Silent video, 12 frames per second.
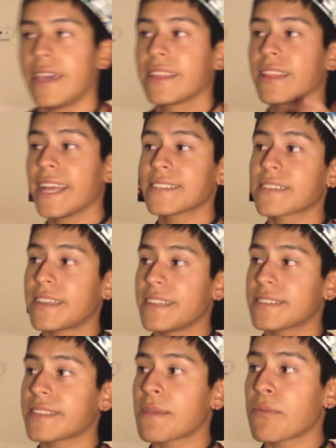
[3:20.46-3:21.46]
And the last thing I need to
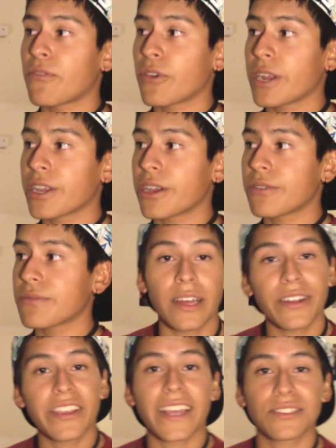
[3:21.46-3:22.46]
say before I go,
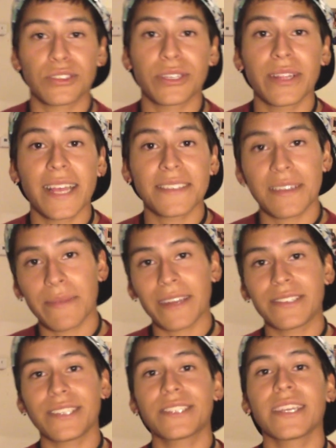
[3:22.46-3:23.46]
you guys are still asking about
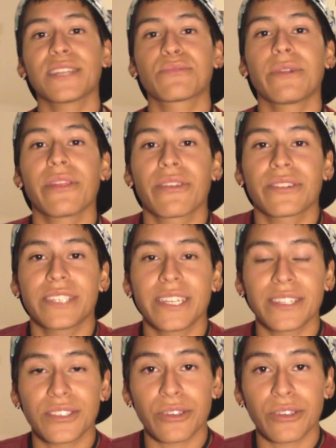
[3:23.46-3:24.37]
DCI 2013 in 2